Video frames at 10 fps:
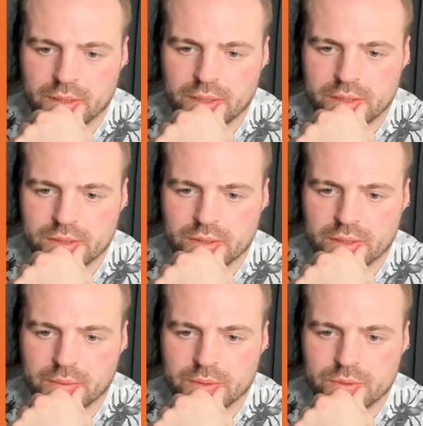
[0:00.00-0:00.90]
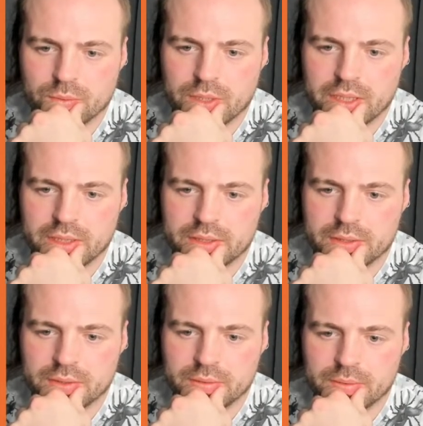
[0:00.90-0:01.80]
let's turn that one to white,
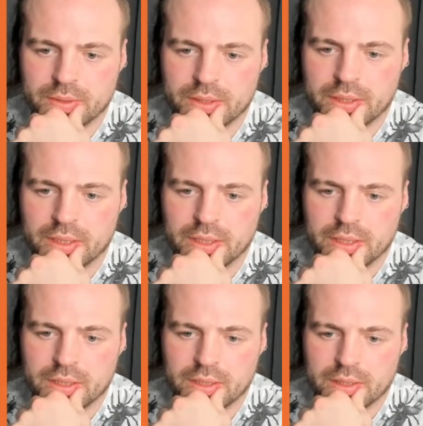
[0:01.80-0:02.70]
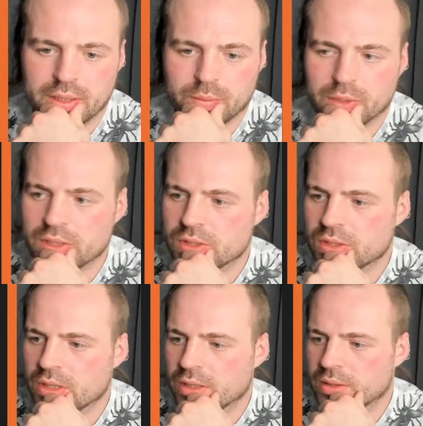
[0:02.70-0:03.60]
then we can
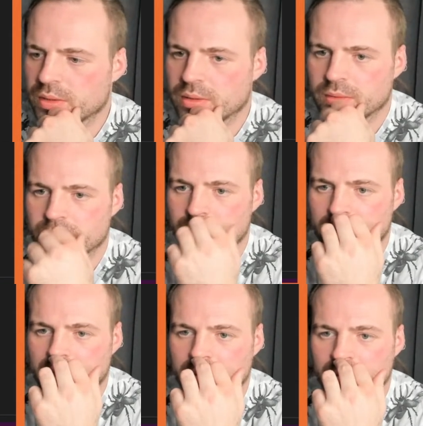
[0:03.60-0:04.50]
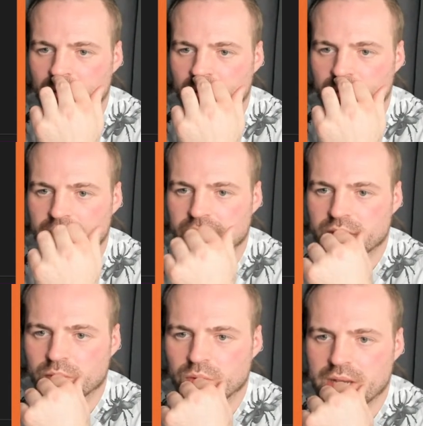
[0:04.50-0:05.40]
start playing more with
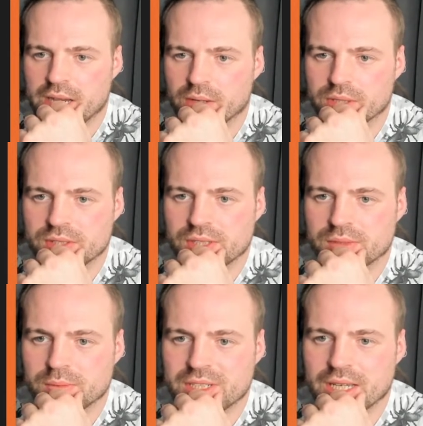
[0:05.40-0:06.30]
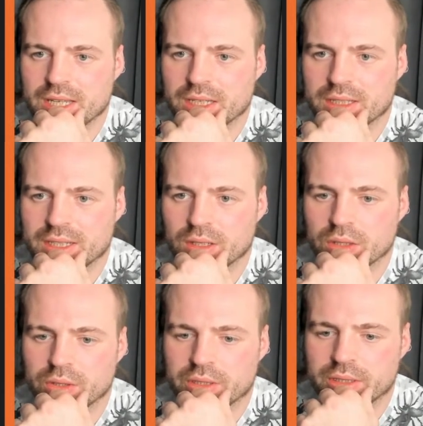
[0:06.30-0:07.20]
how does this metallic then
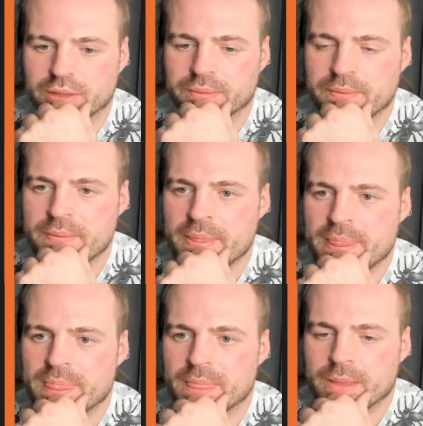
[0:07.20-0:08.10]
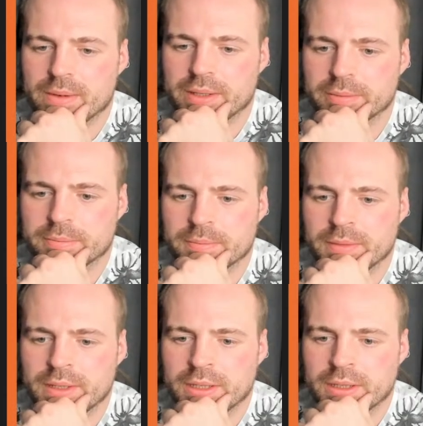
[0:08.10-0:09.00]
look, right?
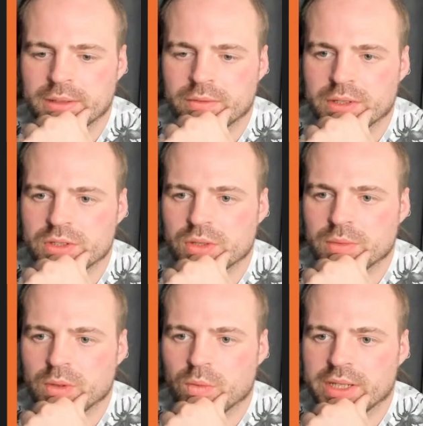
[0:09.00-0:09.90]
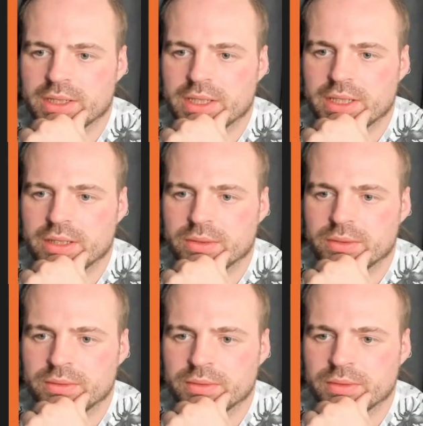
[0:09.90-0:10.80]
If I turn my white down,
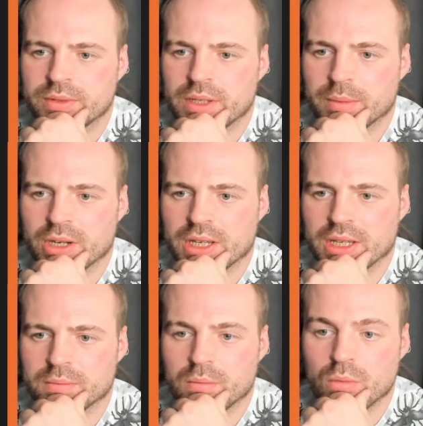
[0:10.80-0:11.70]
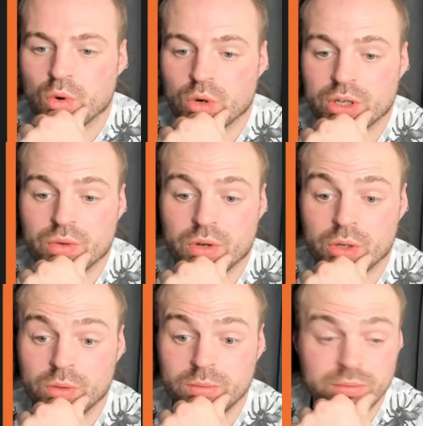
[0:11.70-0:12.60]
I'm gonna get more
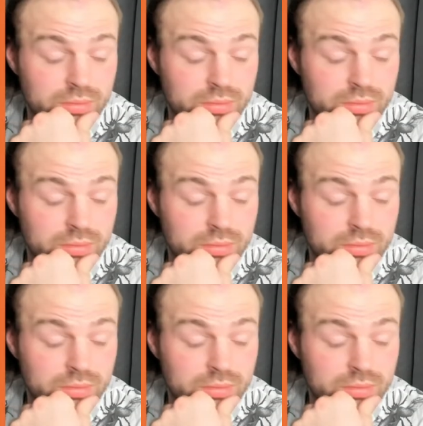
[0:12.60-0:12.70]
chrome.